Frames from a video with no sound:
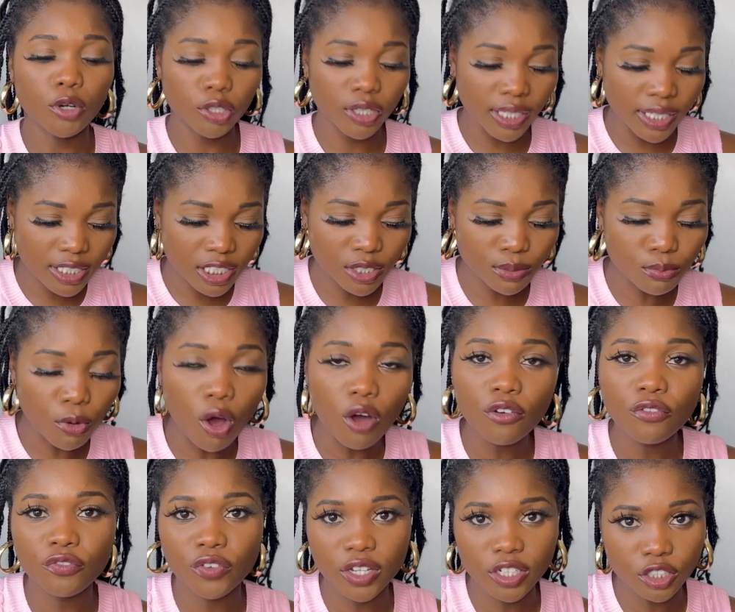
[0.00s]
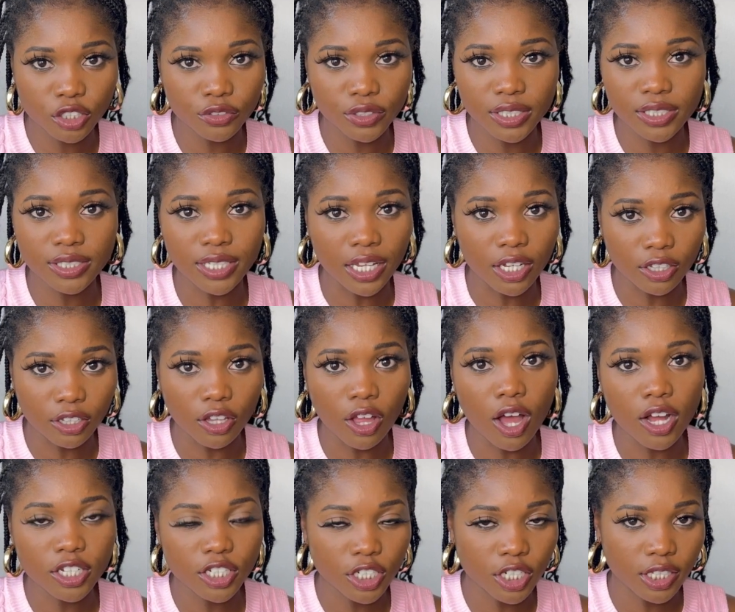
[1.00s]
these small victories
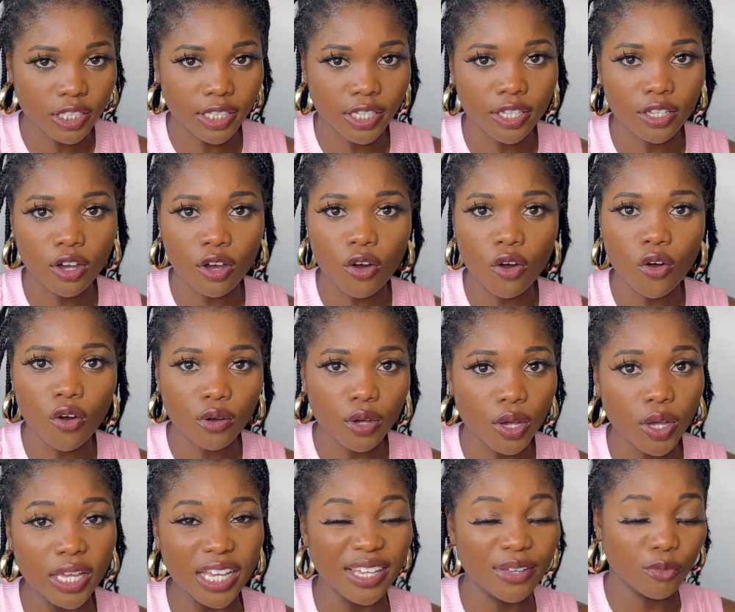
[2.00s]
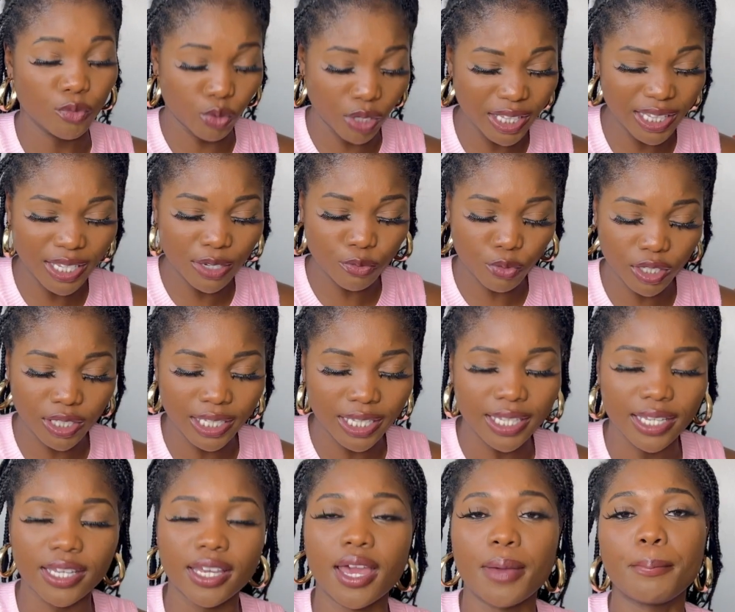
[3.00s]
psychologically
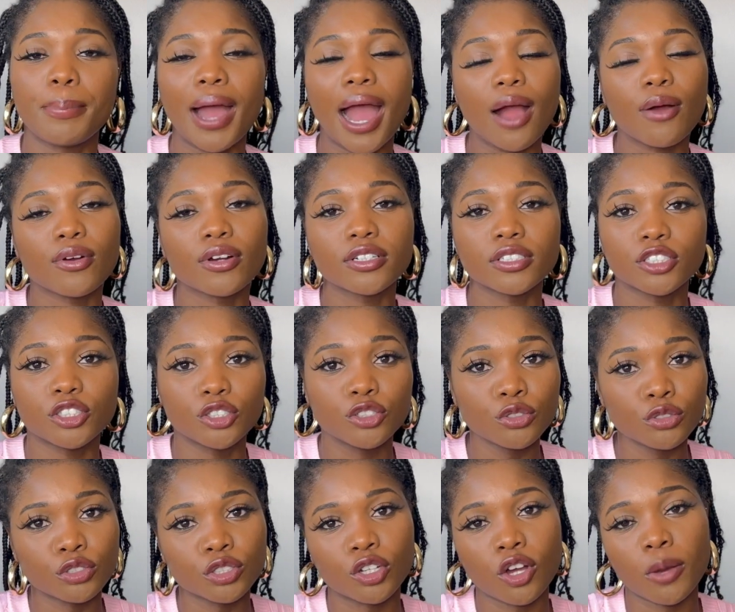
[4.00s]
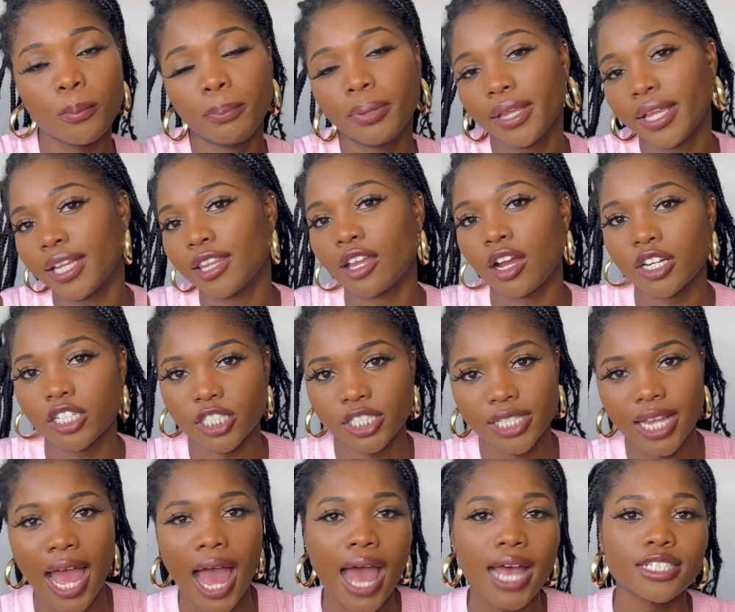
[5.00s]
really empowers you to complete larger
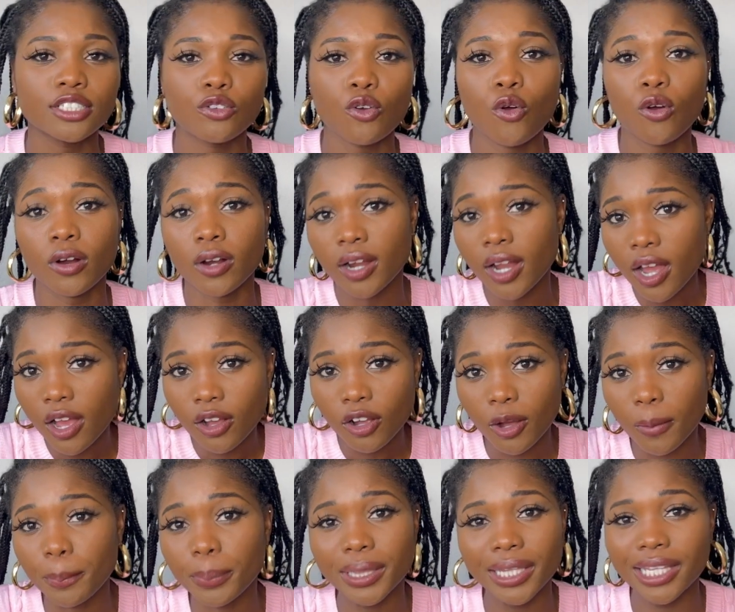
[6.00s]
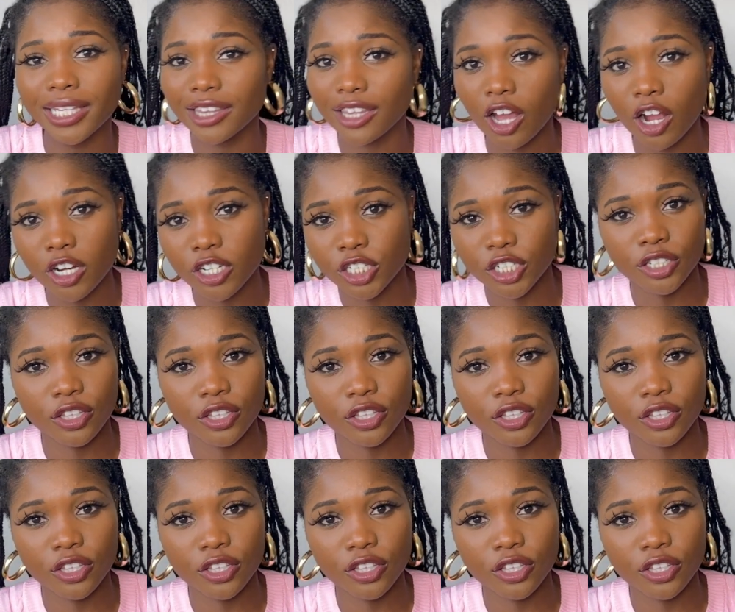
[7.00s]
tasks or complete larger